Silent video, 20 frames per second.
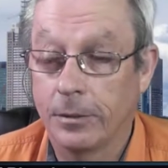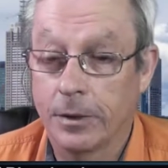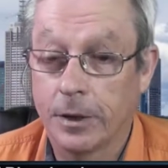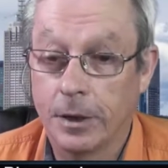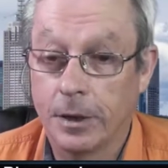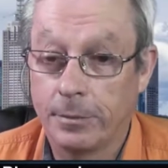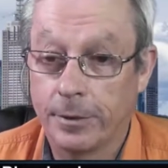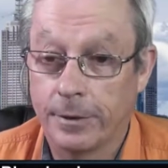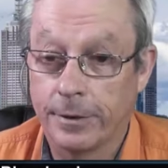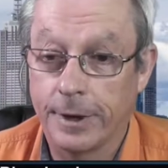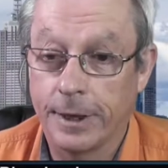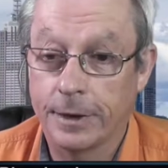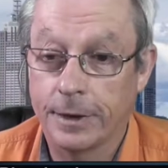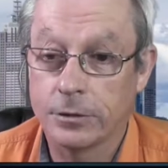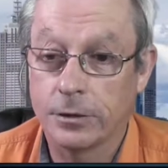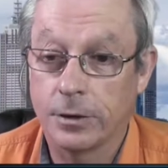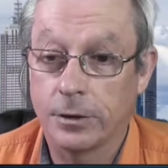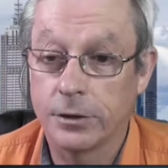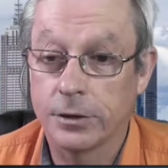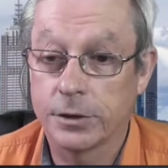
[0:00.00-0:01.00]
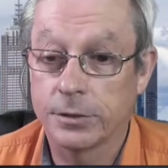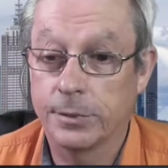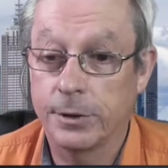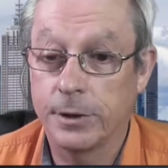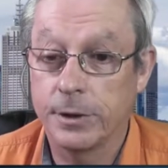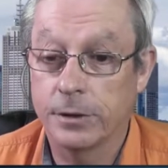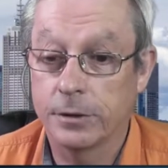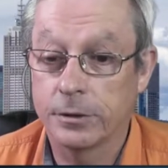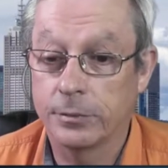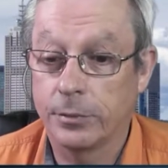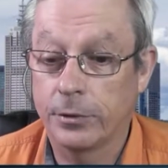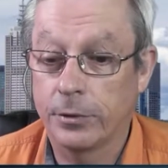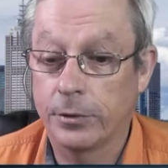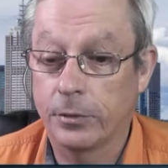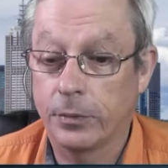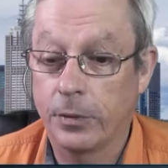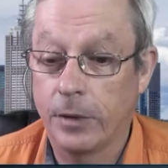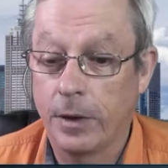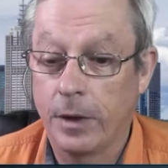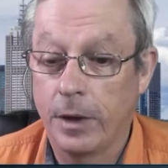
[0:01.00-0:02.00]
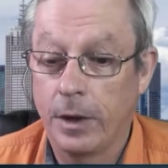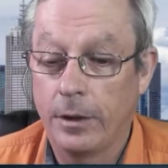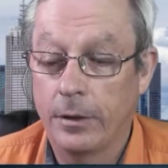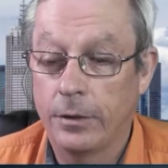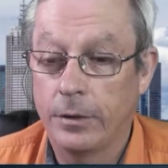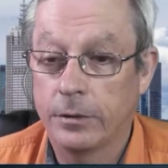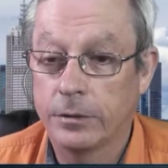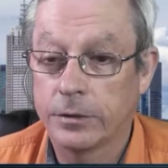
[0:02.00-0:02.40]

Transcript: a couple of thousand on the speakers, but they'll